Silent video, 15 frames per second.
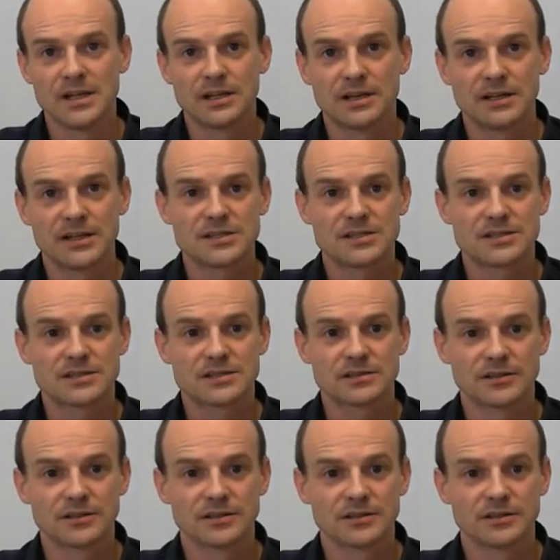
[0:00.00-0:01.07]
Let's
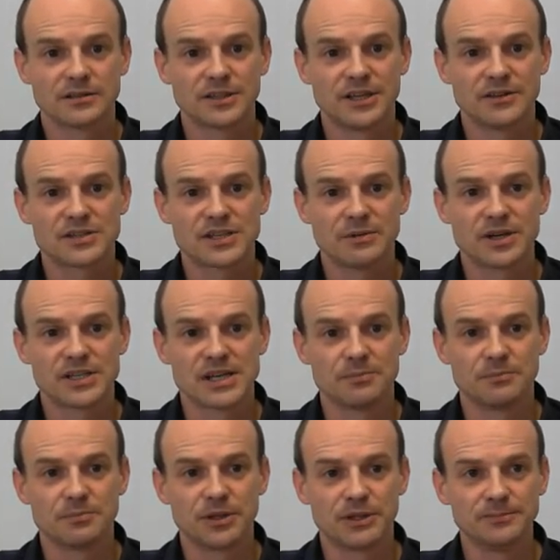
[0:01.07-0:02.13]
give some
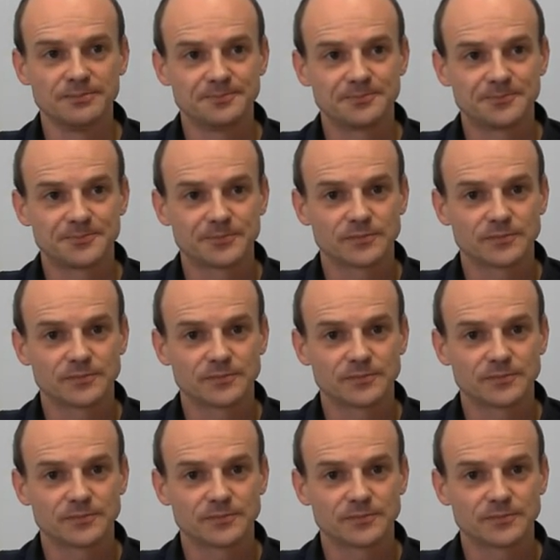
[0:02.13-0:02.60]
example.